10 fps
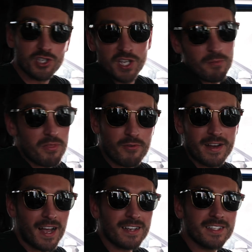Jeep
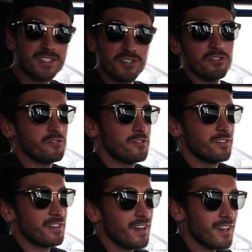392
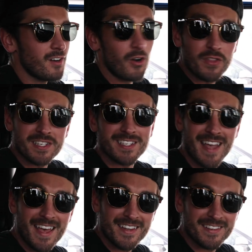on the
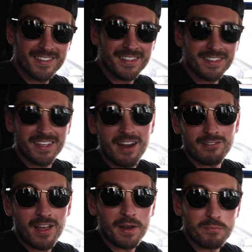sand in
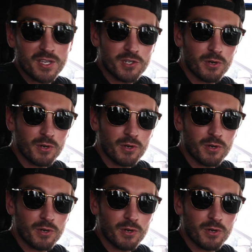Carolina Beach.